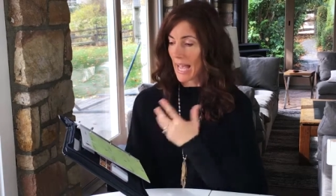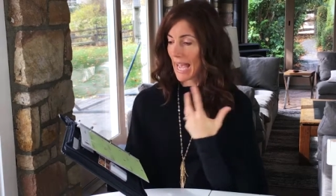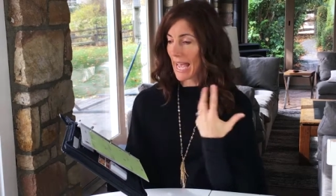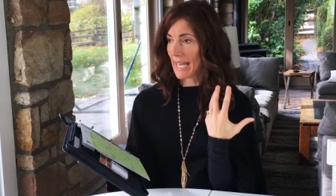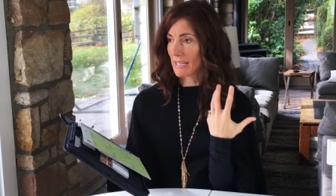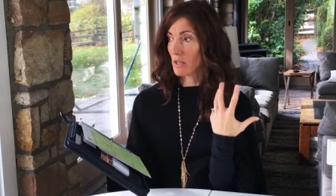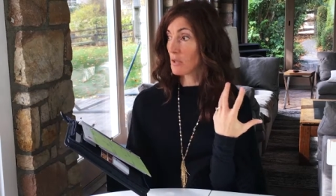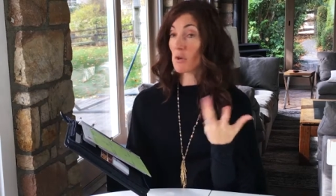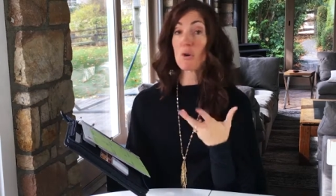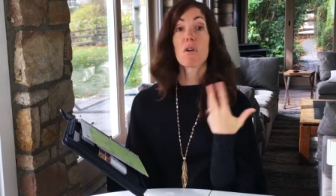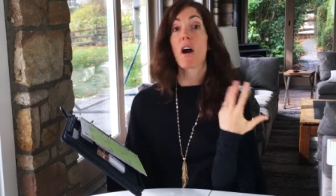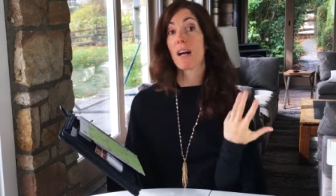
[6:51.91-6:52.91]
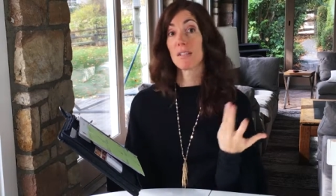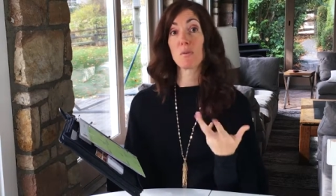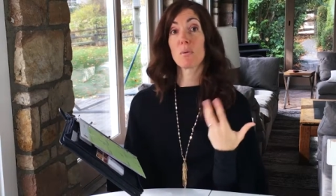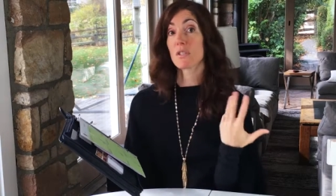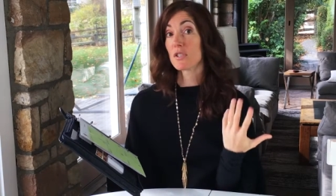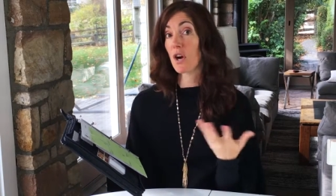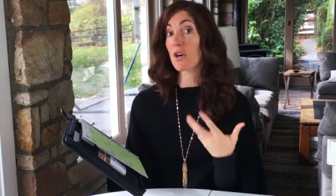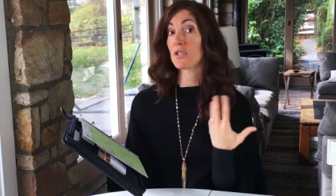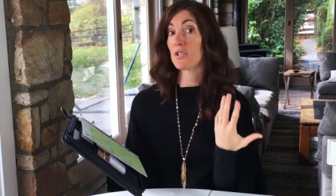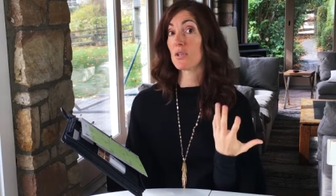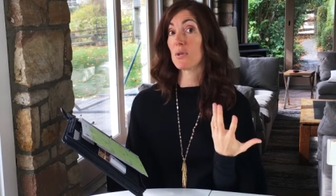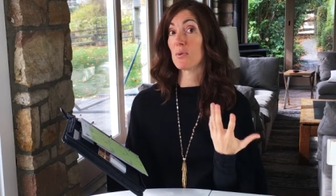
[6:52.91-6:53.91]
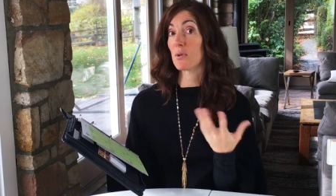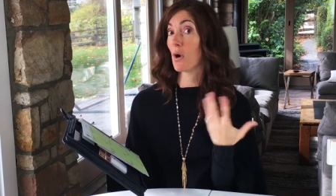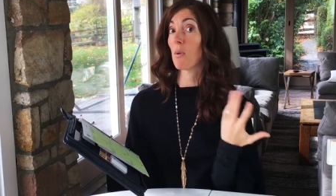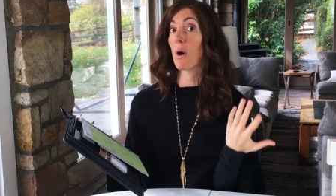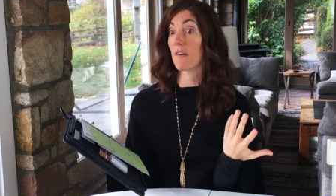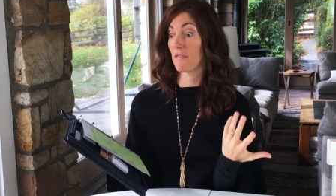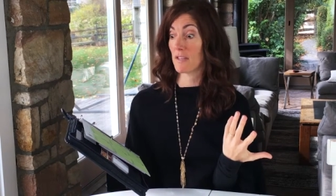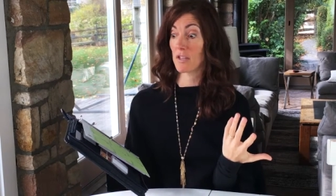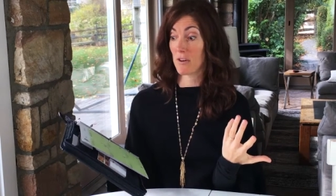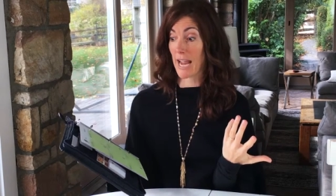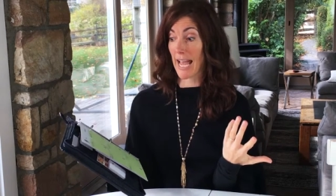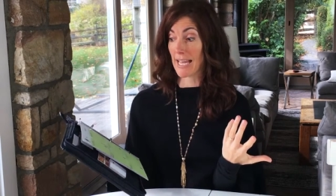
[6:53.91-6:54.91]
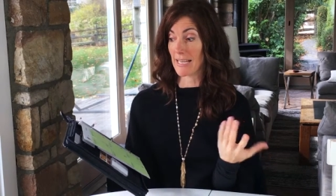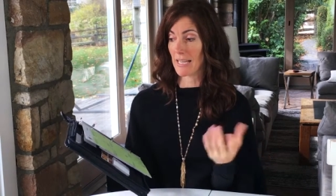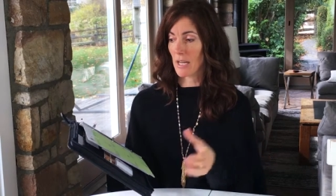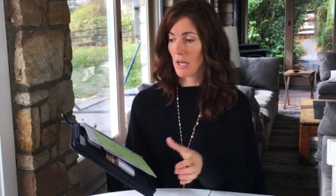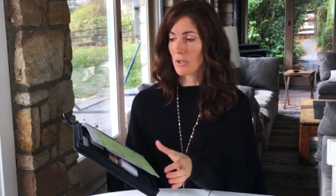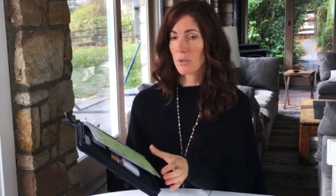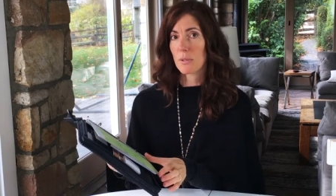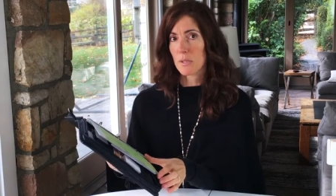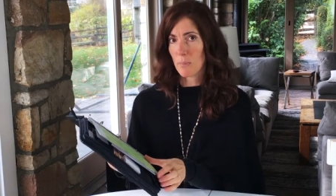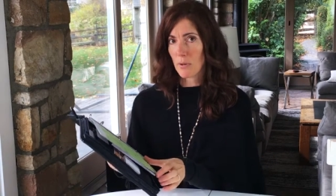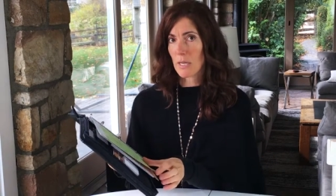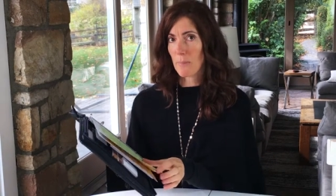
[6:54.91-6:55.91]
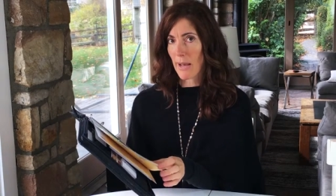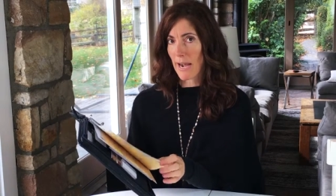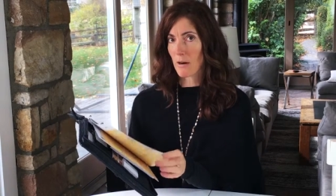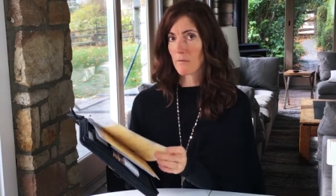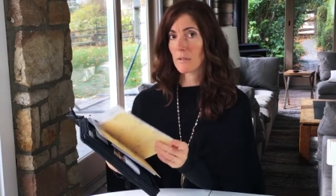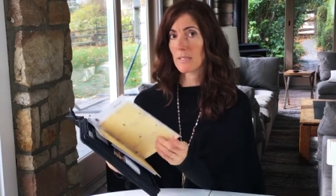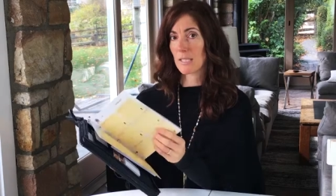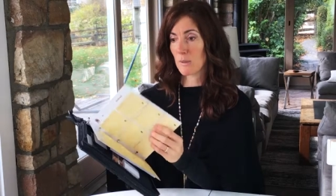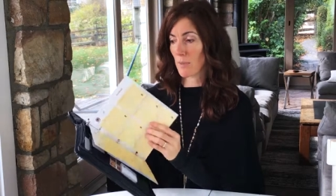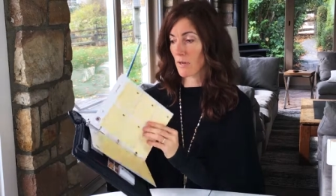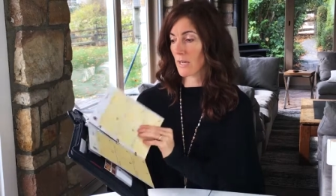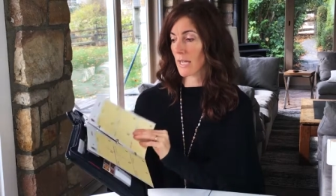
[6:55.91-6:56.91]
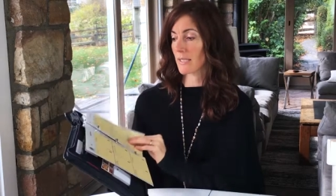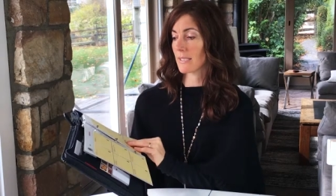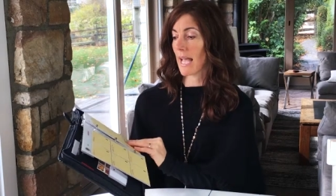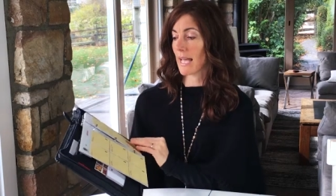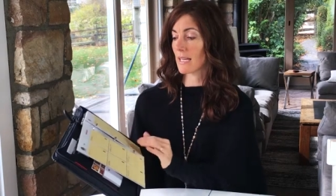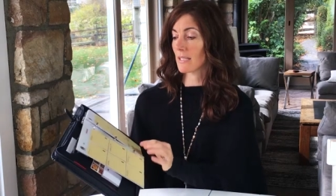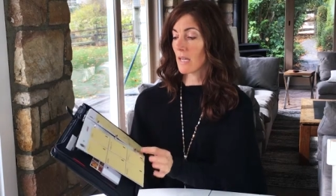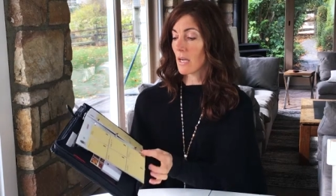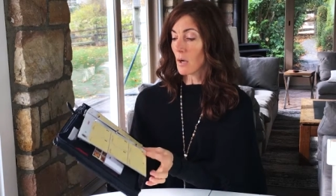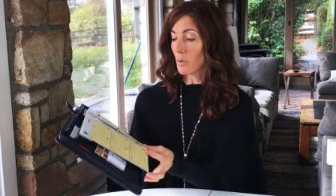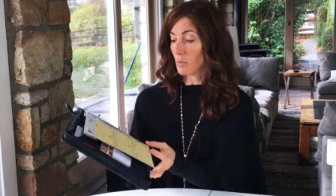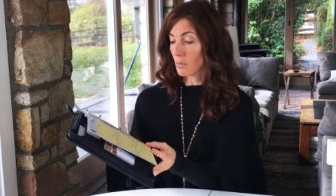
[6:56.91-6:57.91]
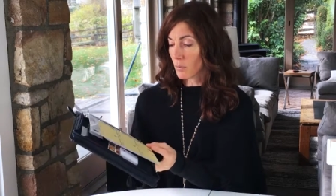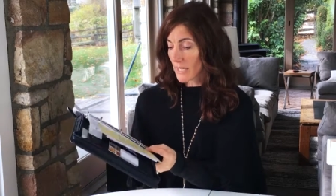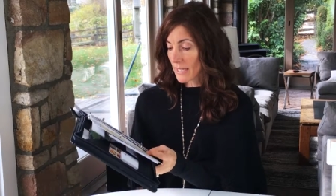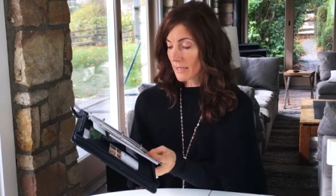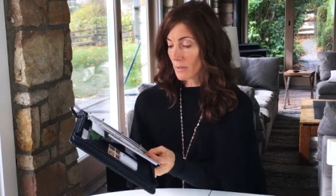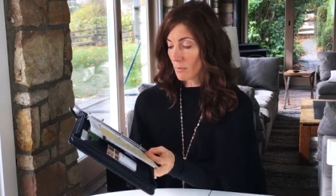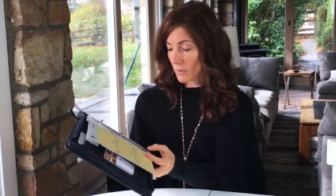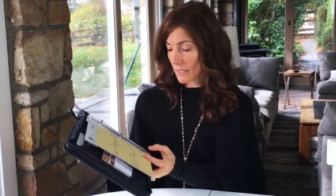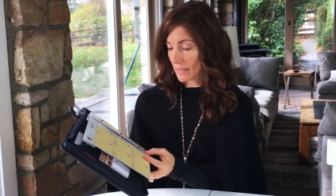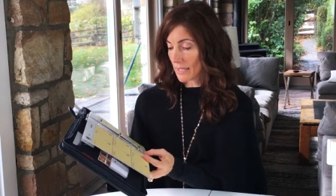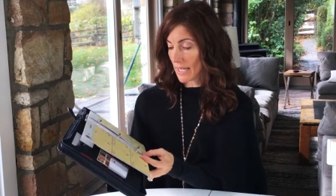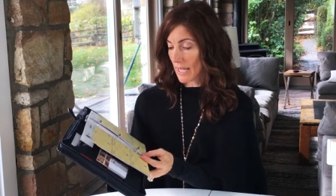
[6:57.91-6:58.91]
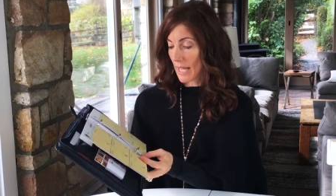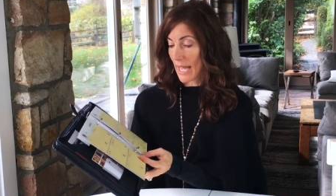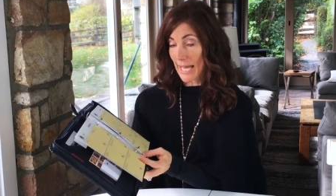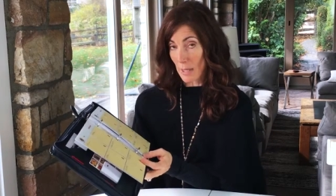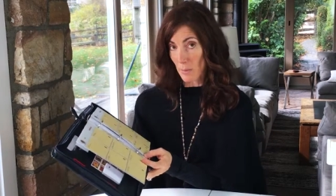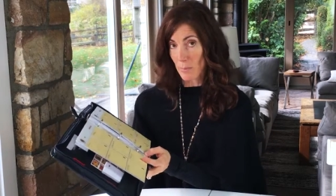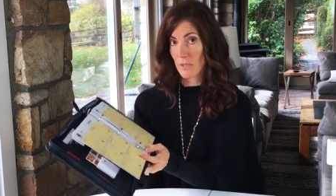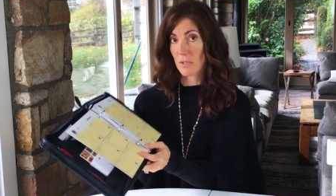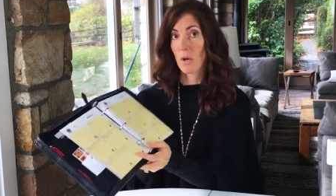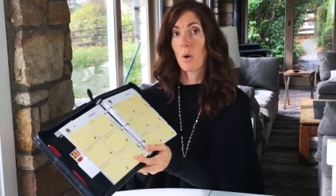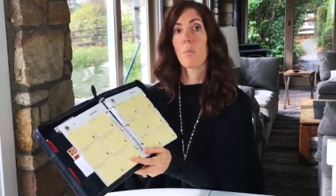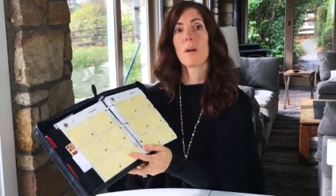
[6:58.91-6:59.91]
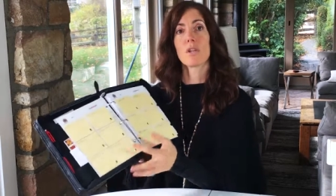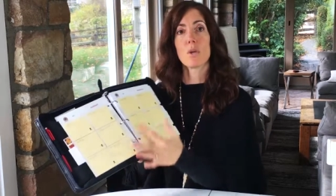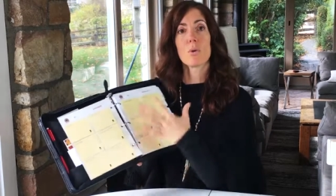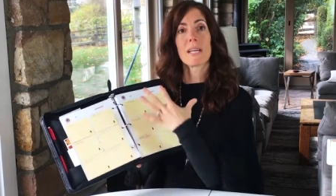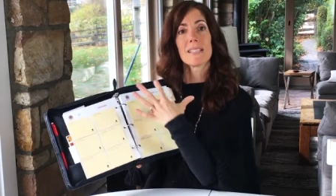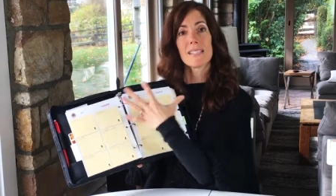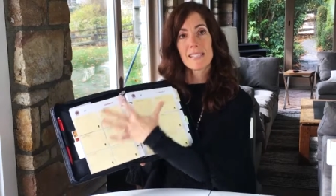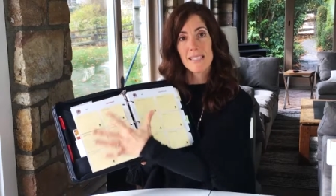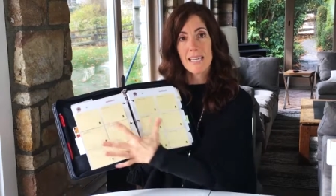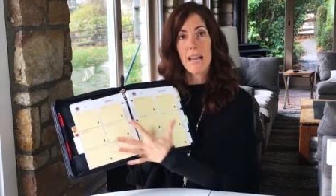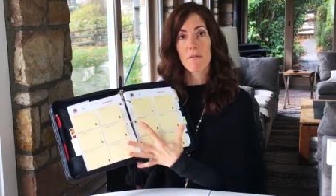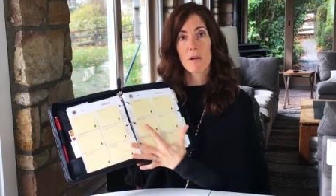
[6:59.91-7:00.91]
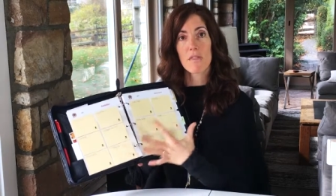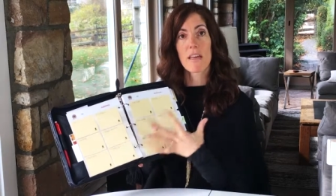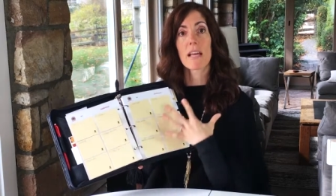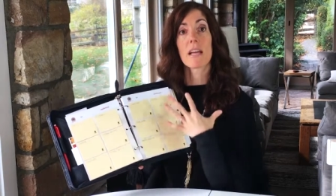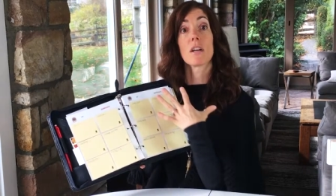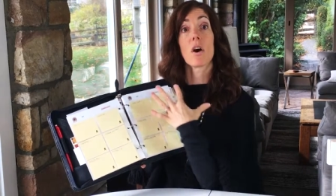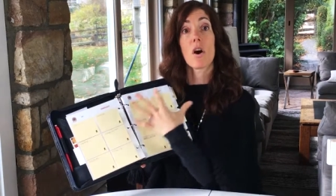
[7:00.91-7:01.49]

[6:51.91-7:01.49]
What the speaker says: And the neurons will start to go off in your head. So it's a pretty powerful experience, and it really, really helps when you can see everything in a